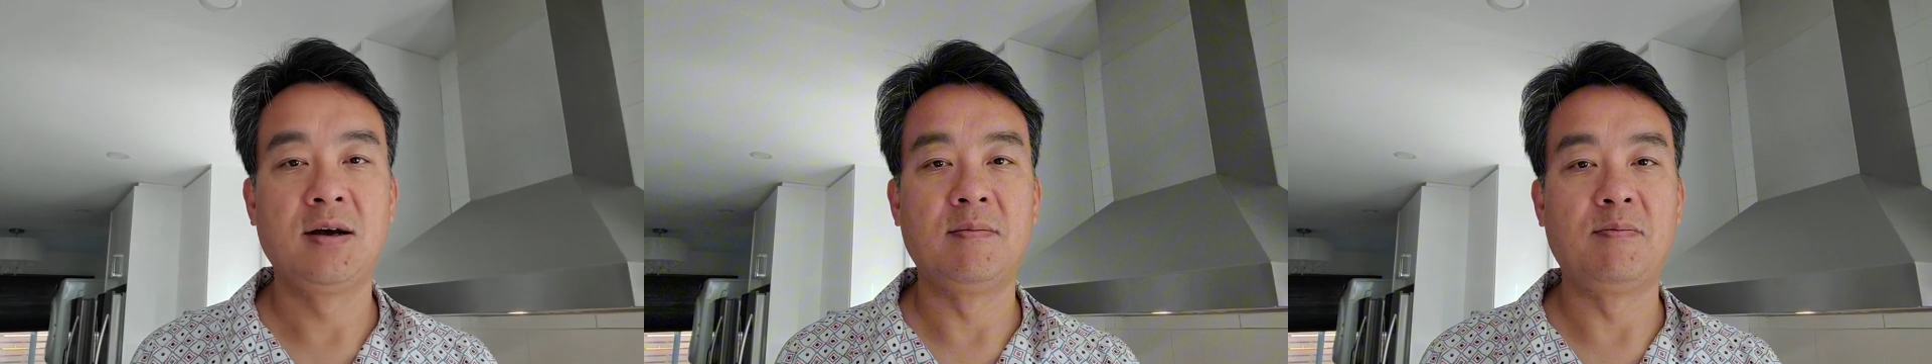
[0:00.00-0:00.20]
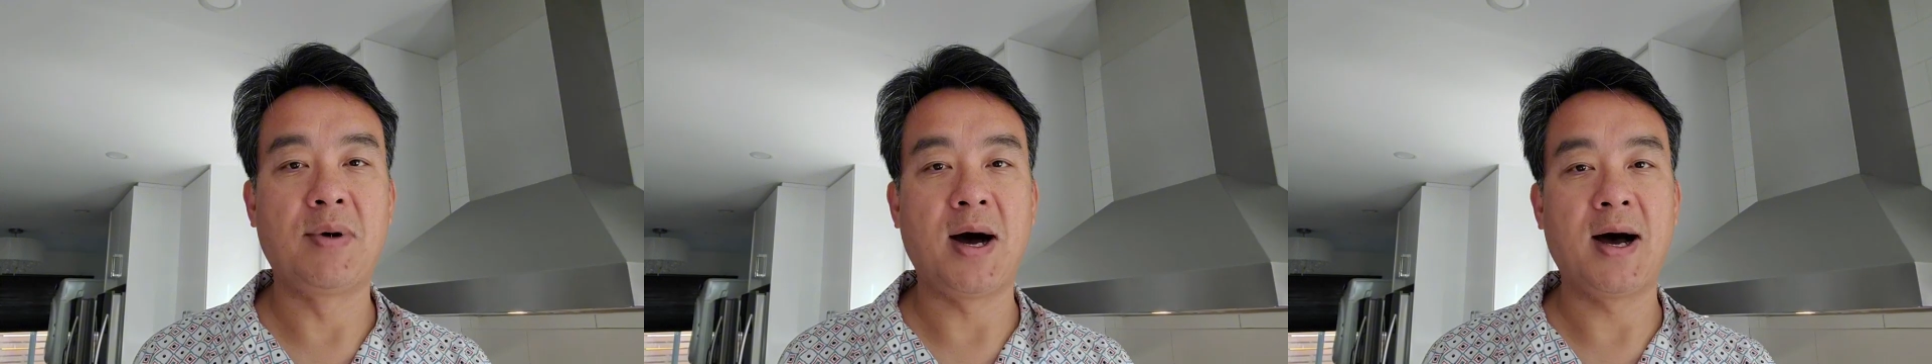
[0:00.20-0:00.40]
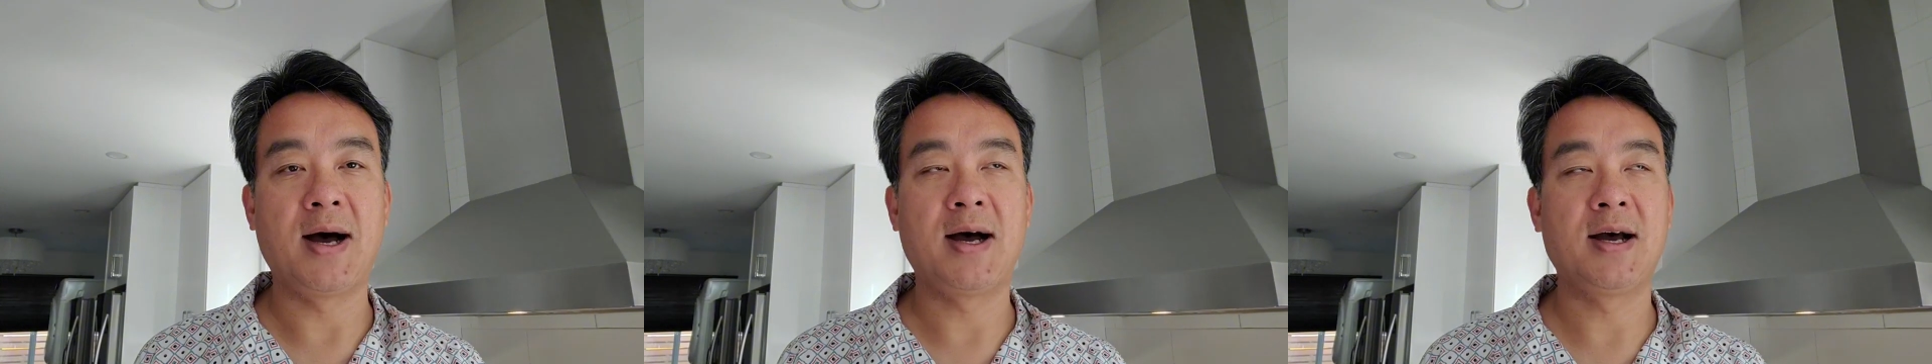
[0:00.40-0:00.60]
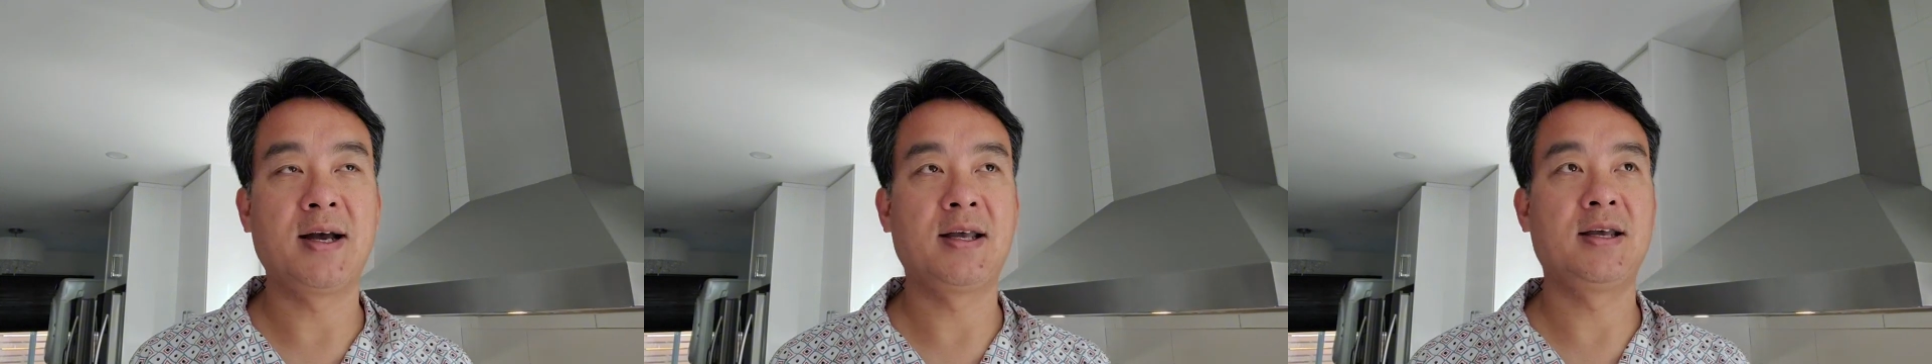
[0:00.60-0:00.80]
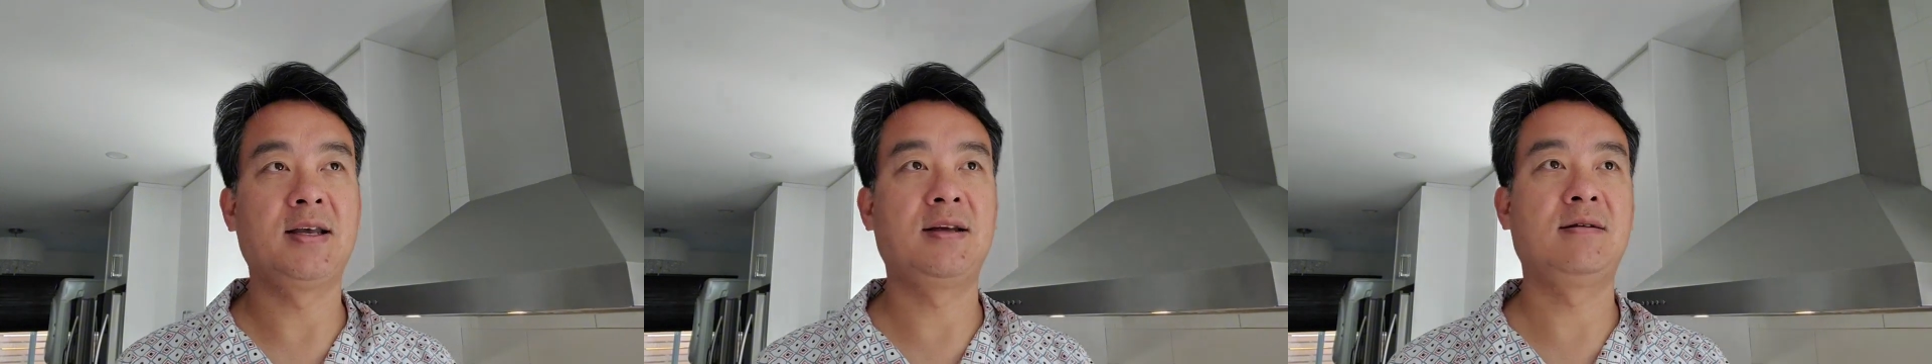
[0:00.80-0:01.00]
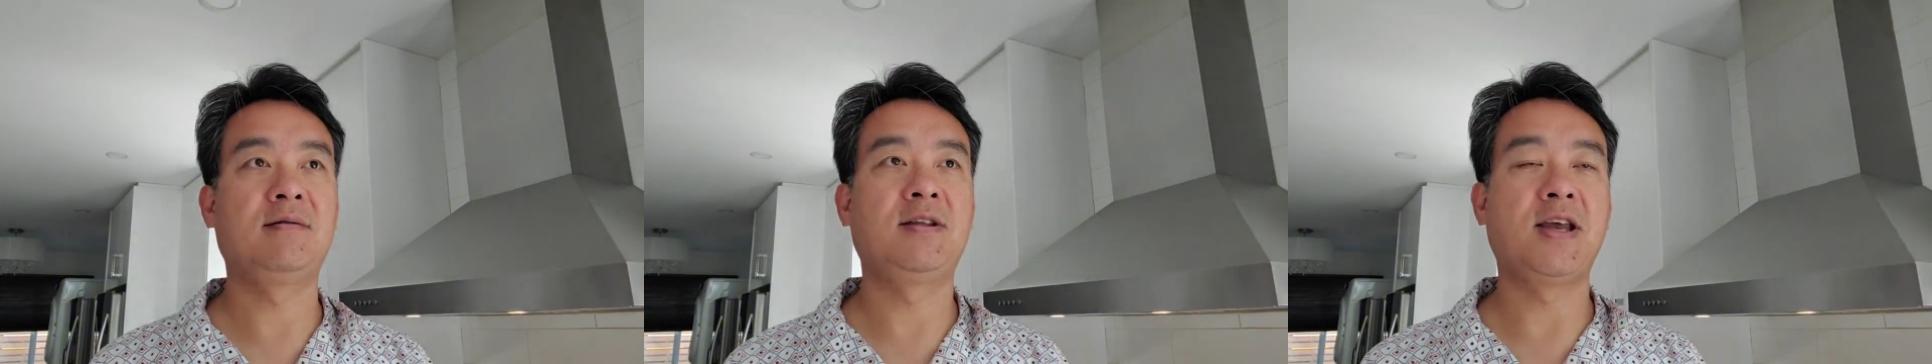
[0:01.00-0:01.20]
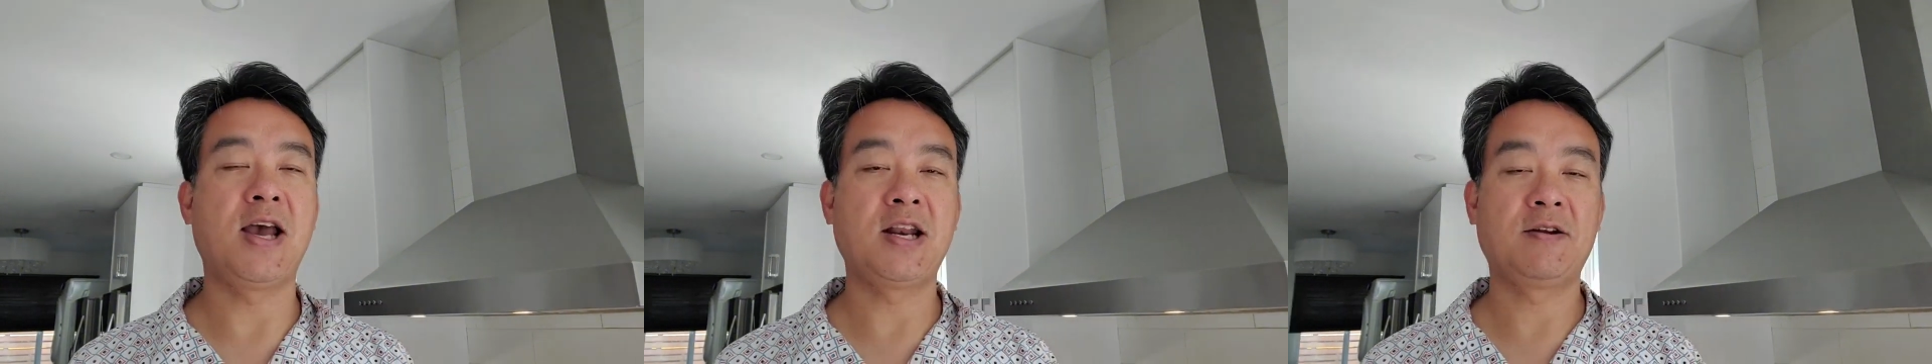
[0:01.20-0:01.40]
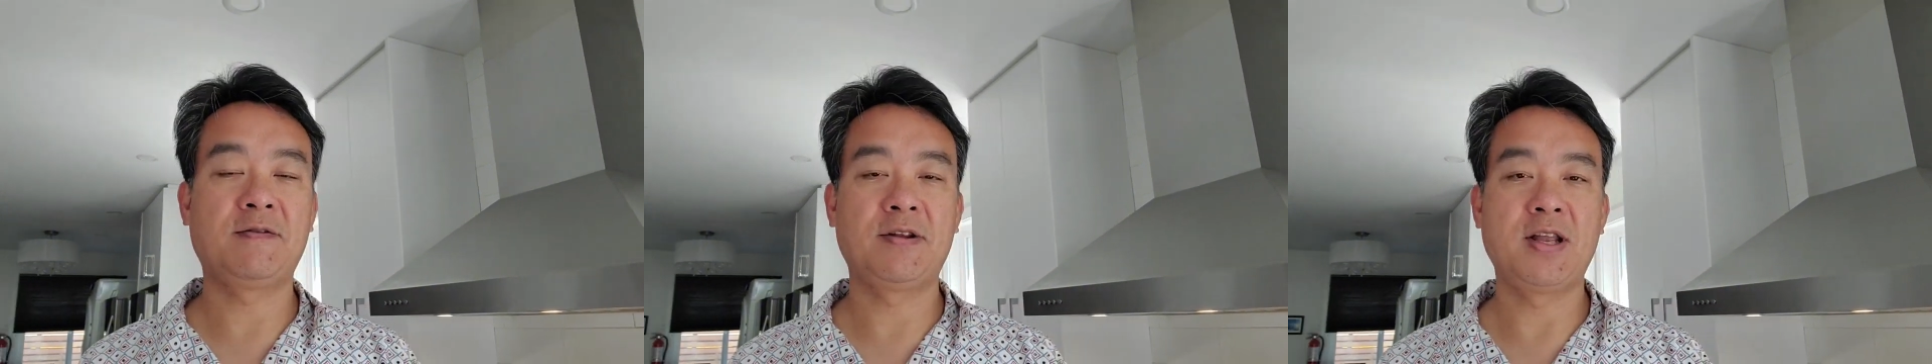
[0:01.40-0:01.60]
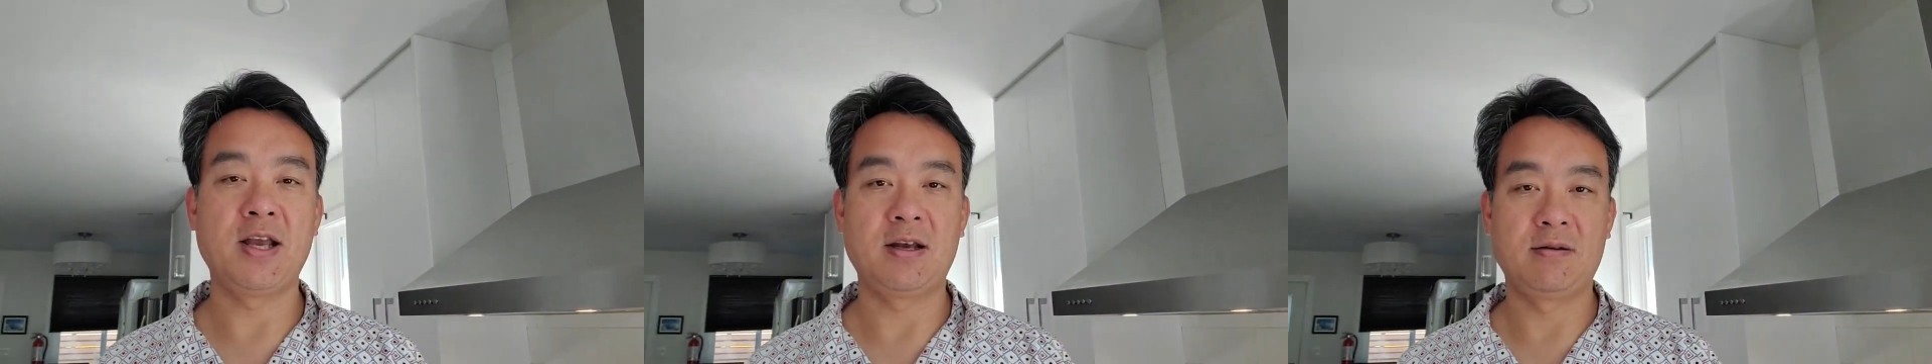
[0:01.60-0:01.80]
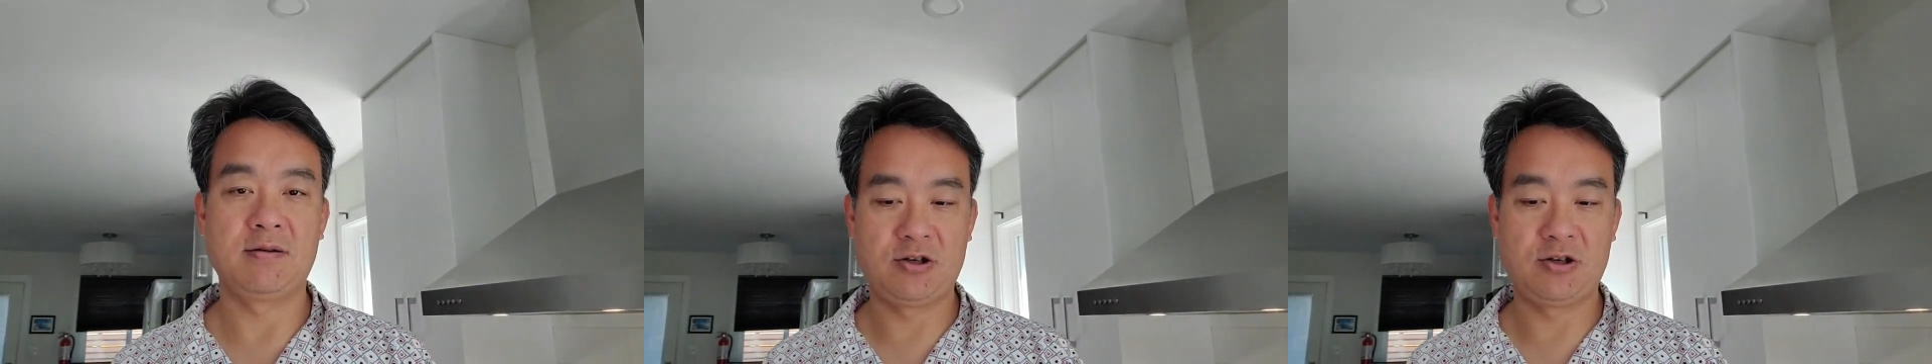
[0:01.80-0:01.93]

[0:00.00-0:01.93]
by the end of the day.